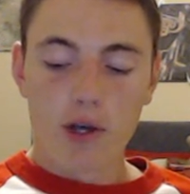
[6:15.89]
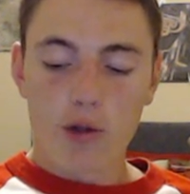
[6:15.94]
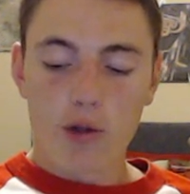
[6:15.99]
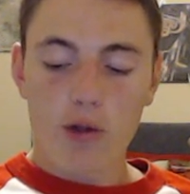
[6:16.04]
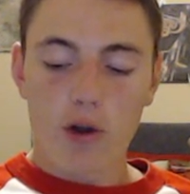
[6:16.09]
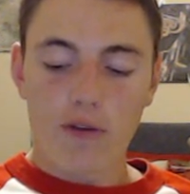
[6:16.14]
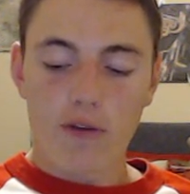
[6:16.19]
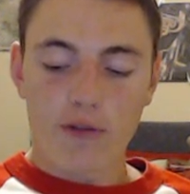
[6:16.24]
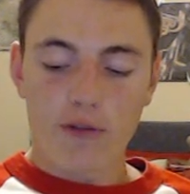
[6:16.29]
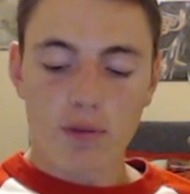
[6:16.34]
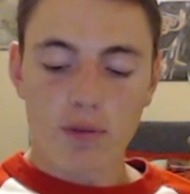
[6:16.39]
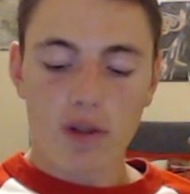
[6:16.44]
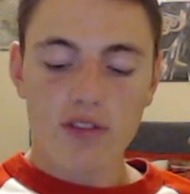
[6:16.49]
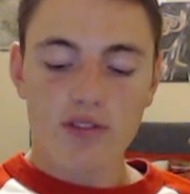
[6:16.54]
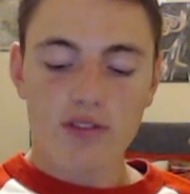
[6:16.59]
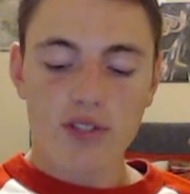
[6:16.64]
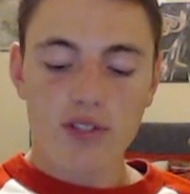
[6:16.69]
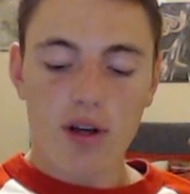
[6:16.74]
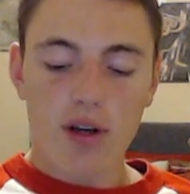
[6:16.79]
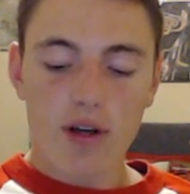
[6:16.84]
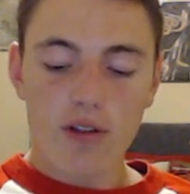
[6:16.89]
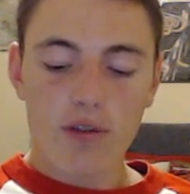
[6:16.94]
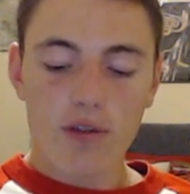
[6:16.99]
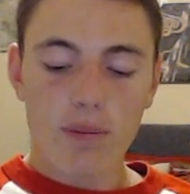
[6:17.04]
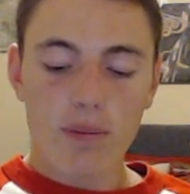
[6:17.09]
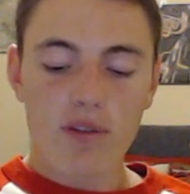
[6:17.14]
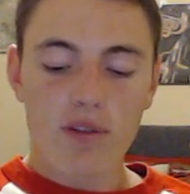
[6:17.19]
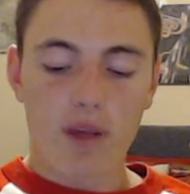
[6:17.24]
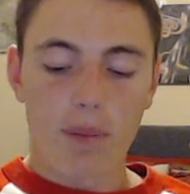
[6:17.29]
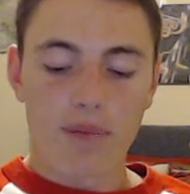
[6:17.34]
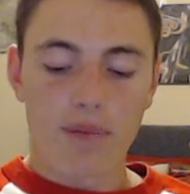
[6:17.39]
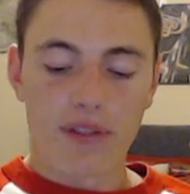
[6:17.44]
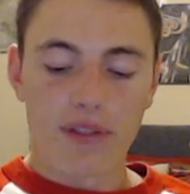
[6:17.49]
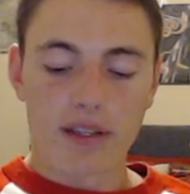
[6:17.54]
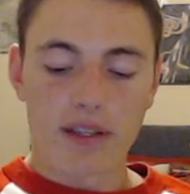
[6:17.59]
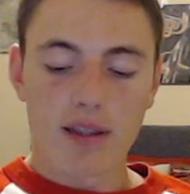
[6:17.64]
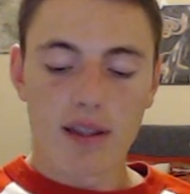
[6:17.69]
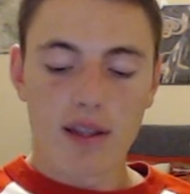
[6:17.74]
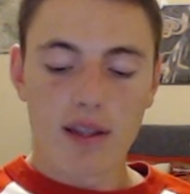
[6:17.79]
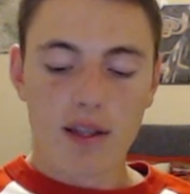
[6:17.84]
So if you must call them
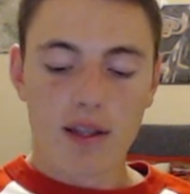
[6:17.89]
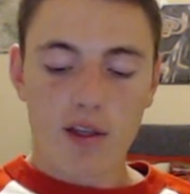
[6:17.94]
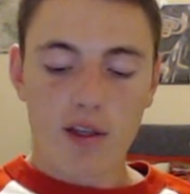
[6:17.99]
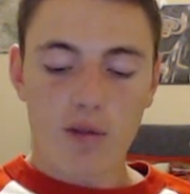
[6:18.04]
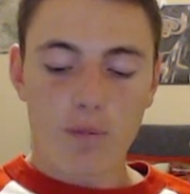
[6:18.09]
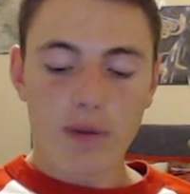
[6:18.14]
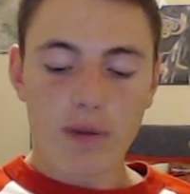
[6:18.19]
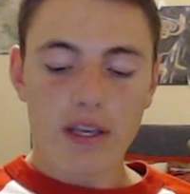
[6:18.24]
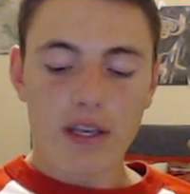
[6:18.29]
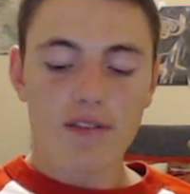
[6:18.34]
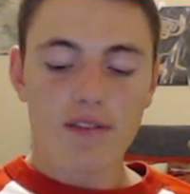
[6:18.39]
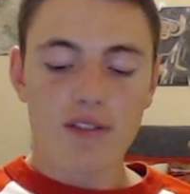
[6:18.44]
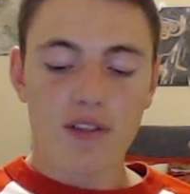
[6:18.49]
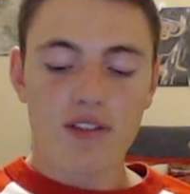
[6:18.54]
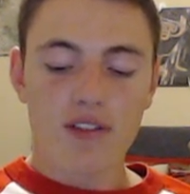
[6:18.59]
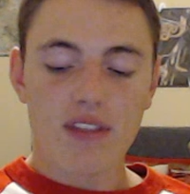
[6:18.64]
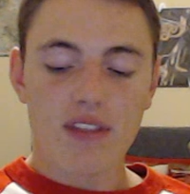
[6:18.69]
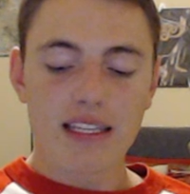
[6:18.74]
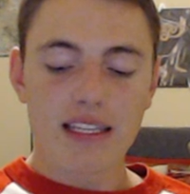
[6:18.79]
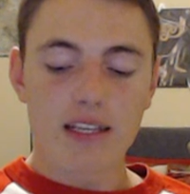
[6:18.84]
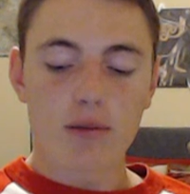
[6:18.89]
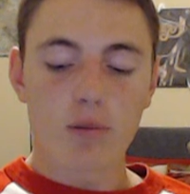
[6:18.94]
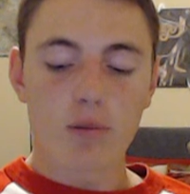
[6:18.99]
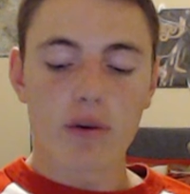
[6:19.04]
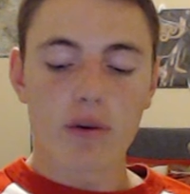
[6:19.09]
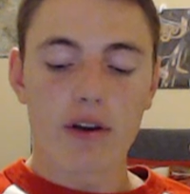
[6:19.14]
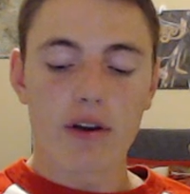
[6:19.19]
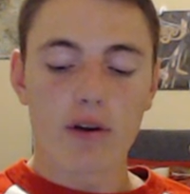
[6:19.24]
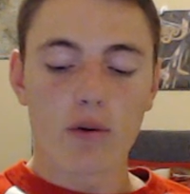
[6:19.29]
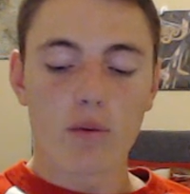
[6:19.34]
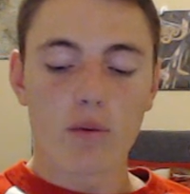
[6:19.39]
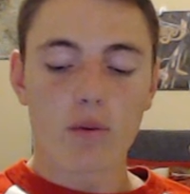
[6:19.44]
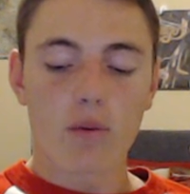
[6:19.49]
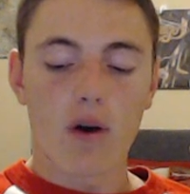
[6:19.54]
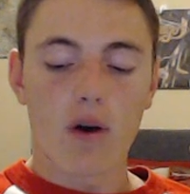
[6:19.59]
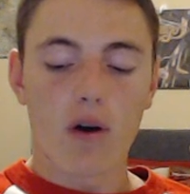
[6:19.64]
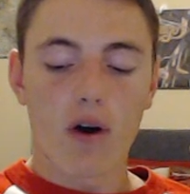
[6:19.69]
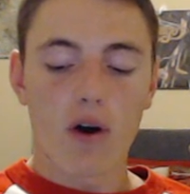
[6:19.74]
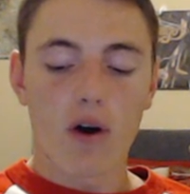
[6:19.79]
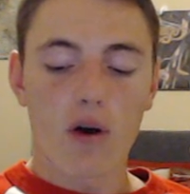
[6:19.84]
something, speak of the city where
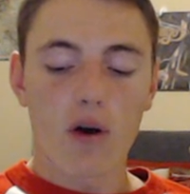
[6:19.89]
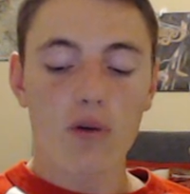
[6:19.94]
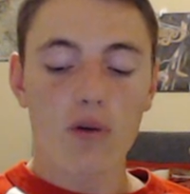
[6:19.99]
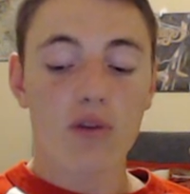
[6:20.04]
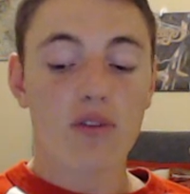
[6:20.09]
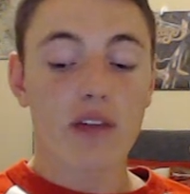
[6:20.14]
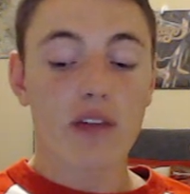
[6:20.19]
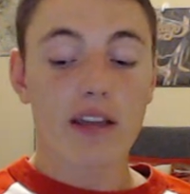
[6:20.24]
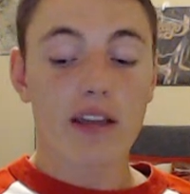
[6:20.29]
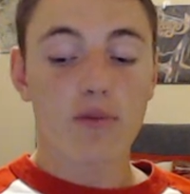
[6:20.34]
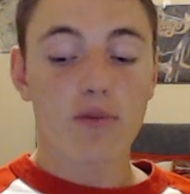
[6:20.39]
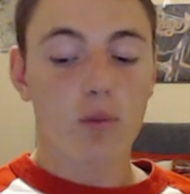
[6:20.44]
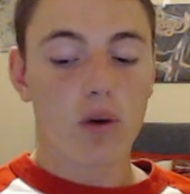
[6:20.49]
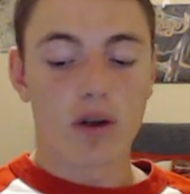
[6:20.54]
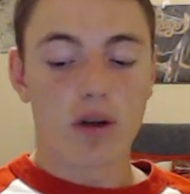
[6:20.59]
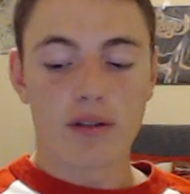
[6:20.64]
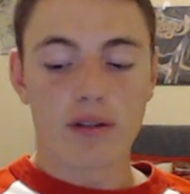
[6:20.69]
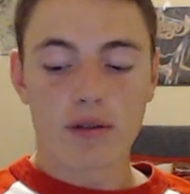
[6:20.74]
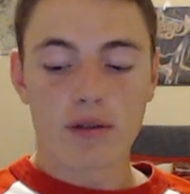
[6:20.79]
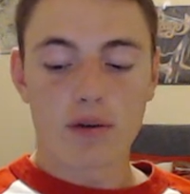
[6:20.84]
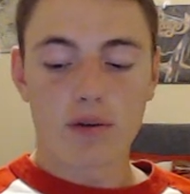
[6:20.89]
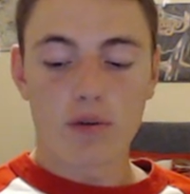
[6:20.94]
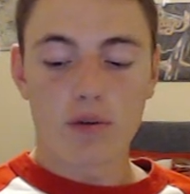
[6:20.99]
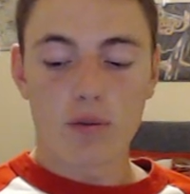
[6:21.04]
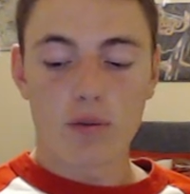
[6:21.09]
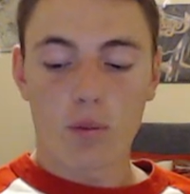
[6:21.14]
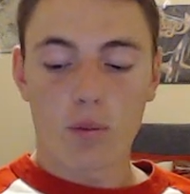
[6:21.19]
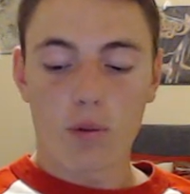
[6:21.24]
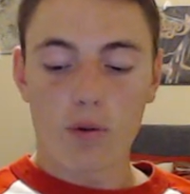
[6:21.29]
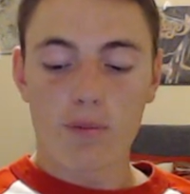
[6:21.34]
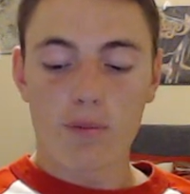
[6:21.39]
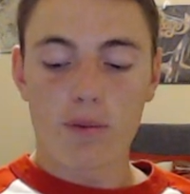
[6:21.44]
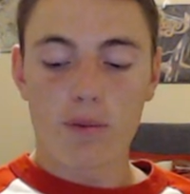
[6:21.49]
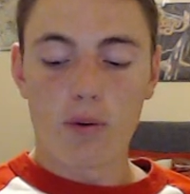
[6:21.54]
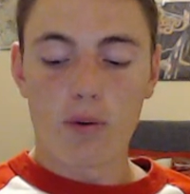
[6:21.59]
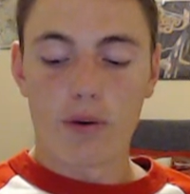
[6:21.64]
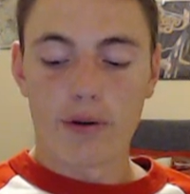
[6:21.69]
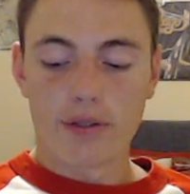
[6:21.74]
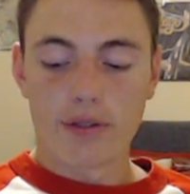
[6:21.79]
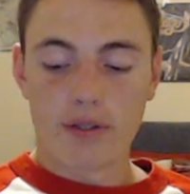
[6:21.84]
all save one were
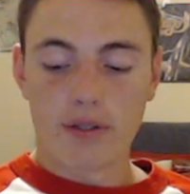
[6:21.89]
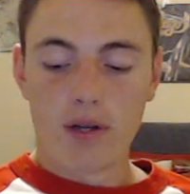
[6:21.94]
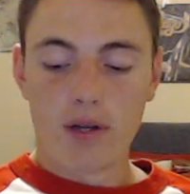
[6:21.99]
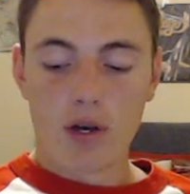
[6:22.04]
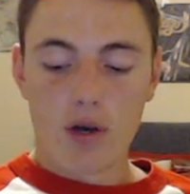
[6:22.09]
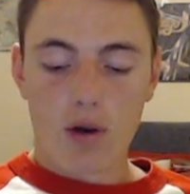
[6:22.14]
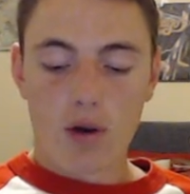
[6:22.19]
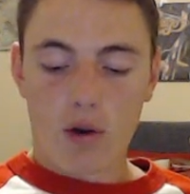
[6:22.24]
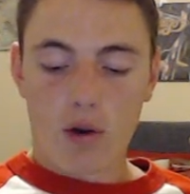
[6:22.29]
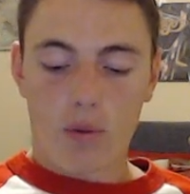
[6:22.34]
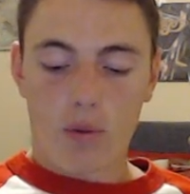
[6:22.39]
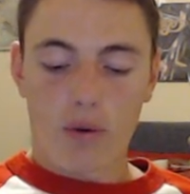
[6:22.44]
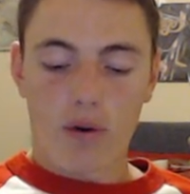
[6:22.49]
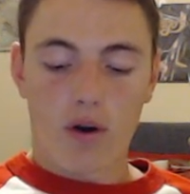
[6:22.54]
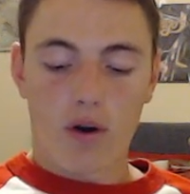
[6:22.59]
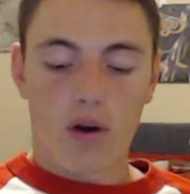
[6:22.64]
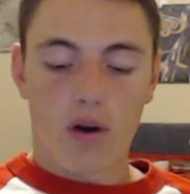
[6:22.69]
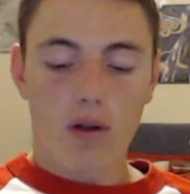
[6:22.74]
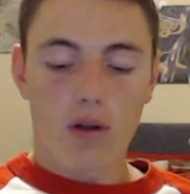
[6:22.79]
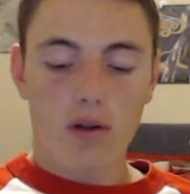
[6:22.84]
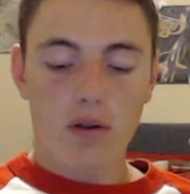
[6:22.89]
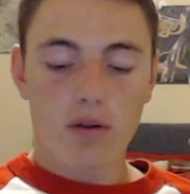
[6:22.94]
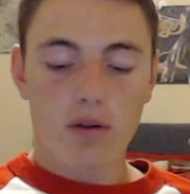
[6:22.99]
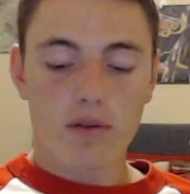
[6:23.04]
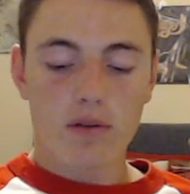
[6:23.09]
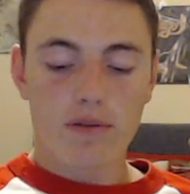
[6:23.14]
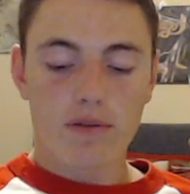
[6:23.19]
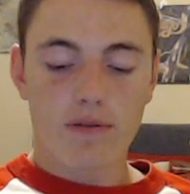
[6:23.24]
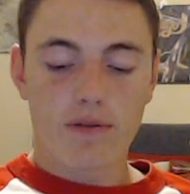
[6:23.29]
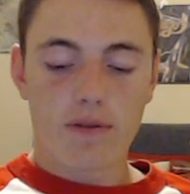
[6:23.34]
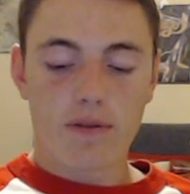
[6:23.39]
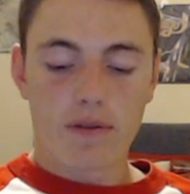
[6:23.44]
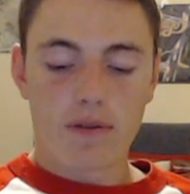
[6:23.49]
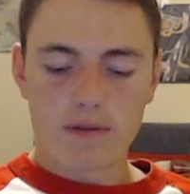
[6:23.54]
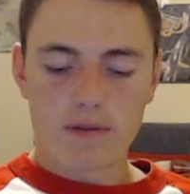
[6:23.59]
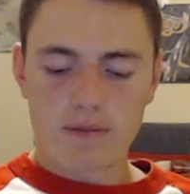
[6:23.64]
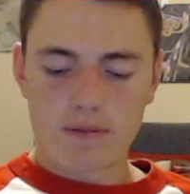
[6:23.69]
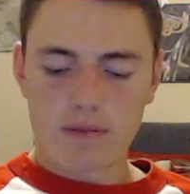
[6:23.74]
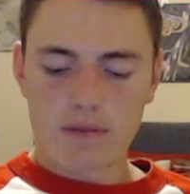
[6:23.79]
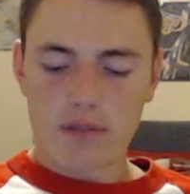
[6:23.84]
born, where all of,
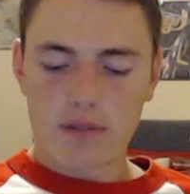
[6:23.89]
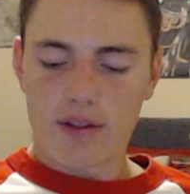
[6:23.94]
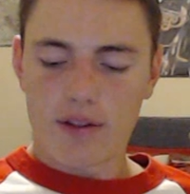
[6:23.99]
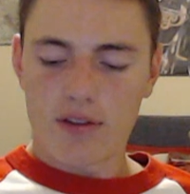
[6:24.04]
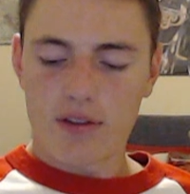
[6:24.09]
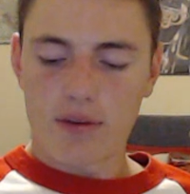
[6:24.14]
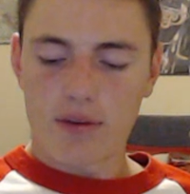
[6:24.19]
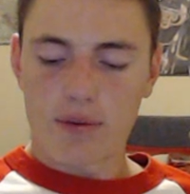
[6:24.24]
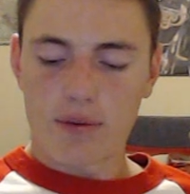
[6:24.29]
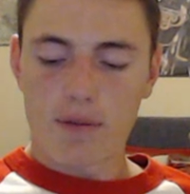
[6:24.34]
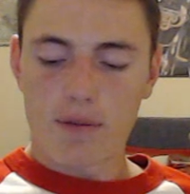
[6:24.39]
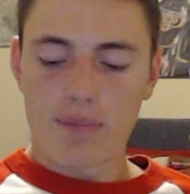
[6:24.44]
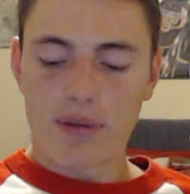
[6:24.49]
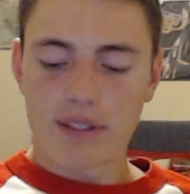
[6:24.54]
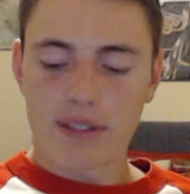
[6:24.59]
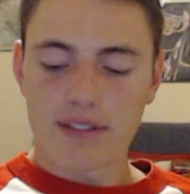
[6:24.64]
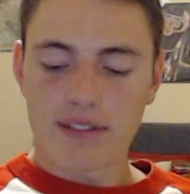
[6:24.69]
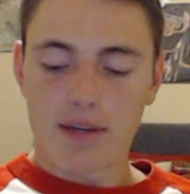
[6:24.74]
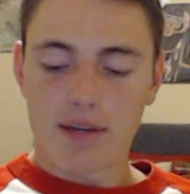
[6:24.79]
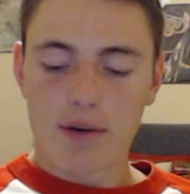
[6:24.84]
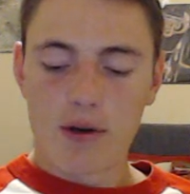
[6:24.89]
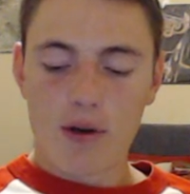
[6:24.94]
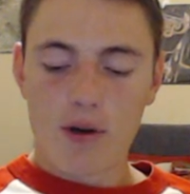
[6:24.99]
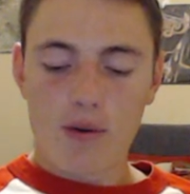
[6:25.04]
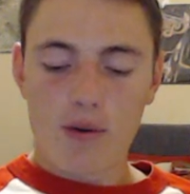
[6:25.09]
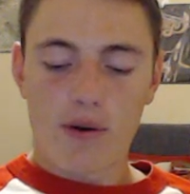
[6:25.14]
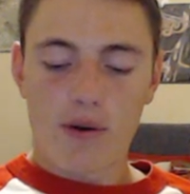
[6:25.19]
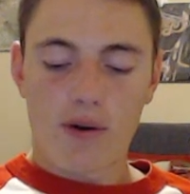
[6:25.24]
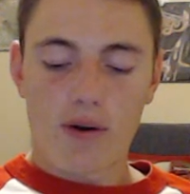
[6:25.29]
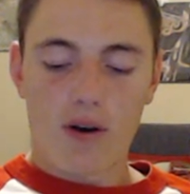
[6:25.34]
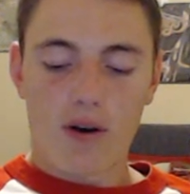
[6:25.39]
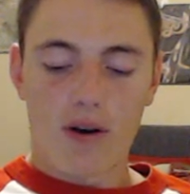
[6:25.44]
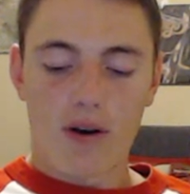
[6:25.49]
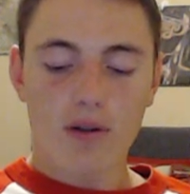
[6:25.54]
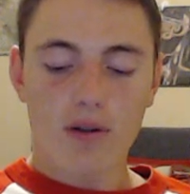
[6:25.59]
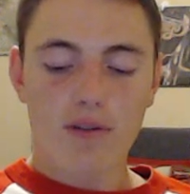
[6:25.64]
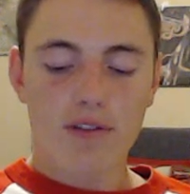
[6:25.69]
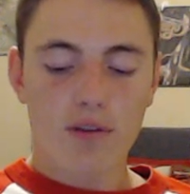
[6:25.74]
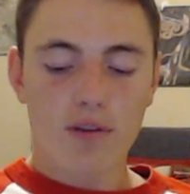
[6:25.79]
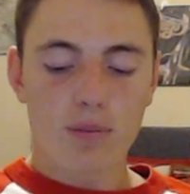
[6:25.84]
let's see where I picked up, where
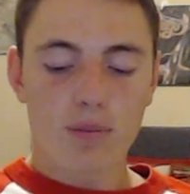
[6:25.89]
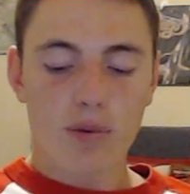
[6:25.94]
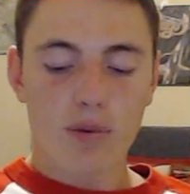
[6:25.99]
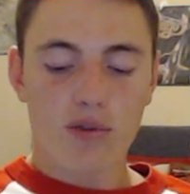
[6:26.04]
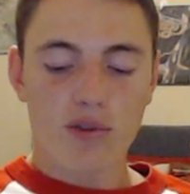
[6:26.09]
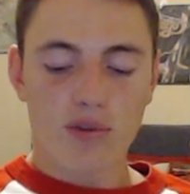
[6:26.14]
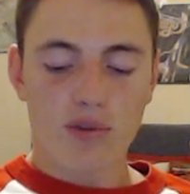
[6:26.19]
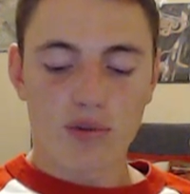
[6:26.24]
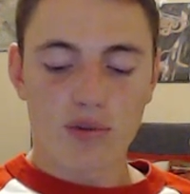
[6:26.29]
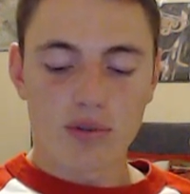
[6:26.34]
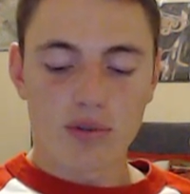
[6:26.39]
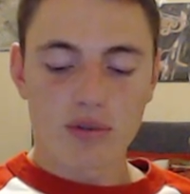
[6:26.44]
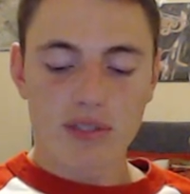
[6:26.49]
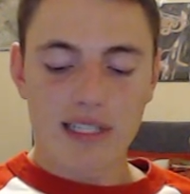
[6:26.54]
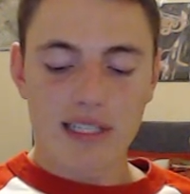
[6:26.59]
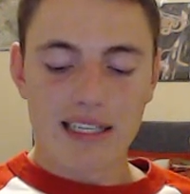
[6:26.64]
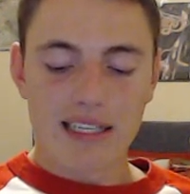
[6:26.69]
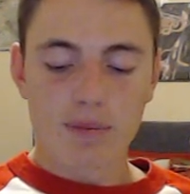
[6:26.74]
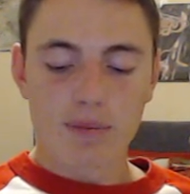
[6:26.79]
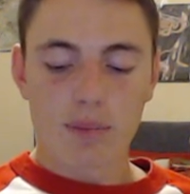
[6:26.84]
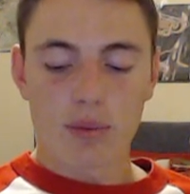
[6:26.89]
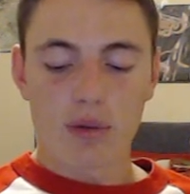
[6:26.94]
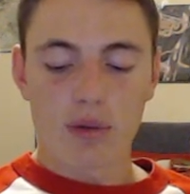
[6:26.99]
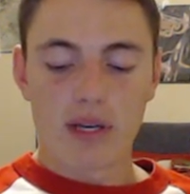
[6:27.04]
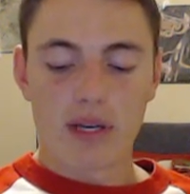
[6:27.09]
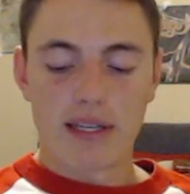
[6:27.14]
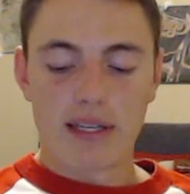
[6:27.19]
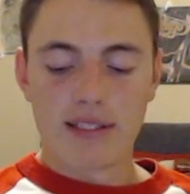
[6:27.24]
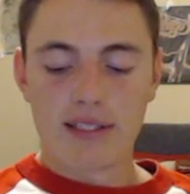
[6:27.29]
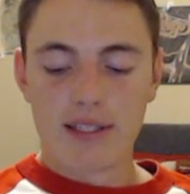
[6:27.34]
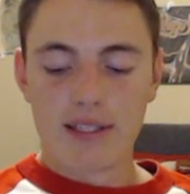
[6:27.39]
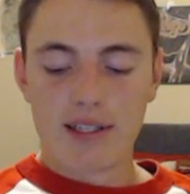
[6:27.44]
all of them were schooled and bred,